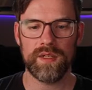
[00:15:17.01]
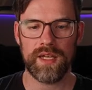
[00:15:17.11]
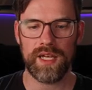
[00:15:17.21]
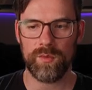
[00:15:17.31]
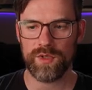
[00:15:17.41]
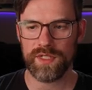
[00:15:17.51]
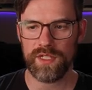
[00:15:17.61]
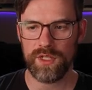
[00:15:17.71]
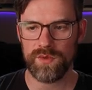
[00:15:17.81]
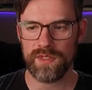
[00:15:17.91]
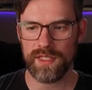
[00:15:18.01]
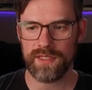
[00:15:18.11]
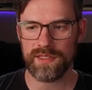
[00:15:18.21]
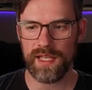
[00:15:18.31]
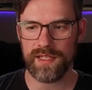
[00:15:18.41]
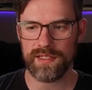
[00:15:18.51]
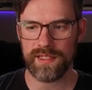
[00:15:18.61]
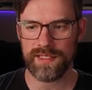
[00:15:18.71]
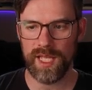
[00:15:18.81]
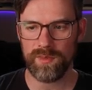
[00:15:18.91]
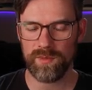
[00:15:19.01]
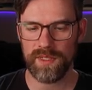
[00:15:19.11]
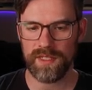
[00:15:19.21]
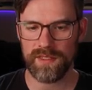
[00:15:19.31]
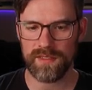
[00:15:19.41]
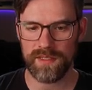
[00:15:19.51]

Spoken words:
We're just going to use this as an example because